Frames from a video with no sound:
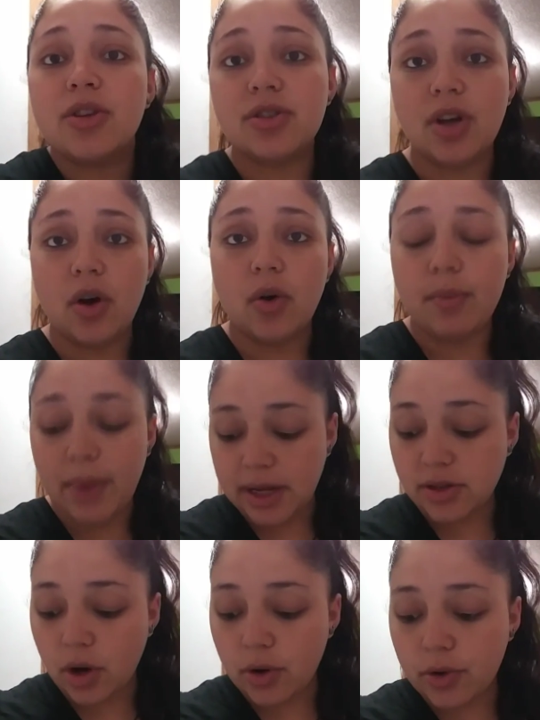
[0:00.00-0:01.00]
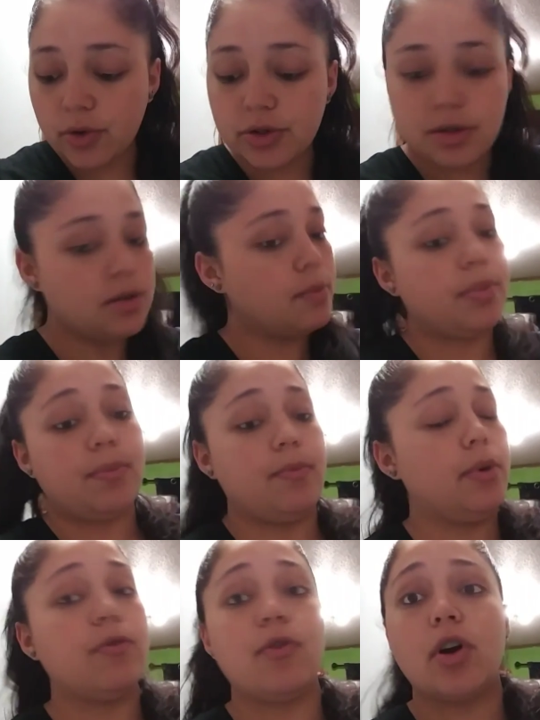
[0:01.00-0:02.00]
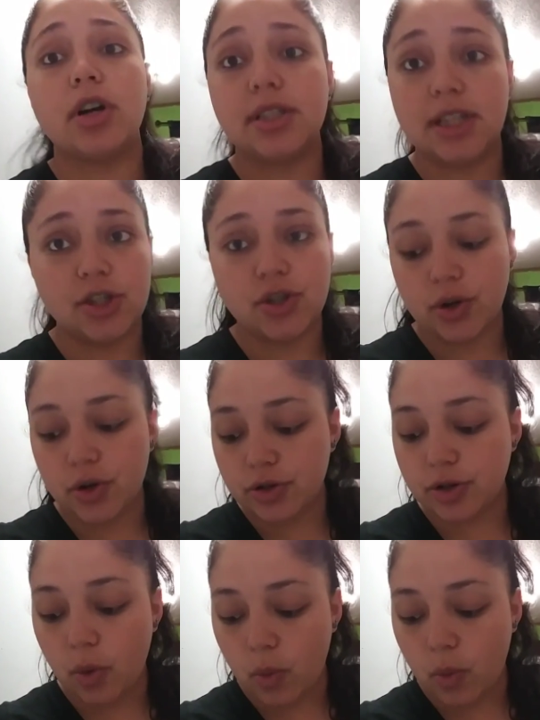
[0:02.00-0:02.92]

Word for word: So my totals before digitals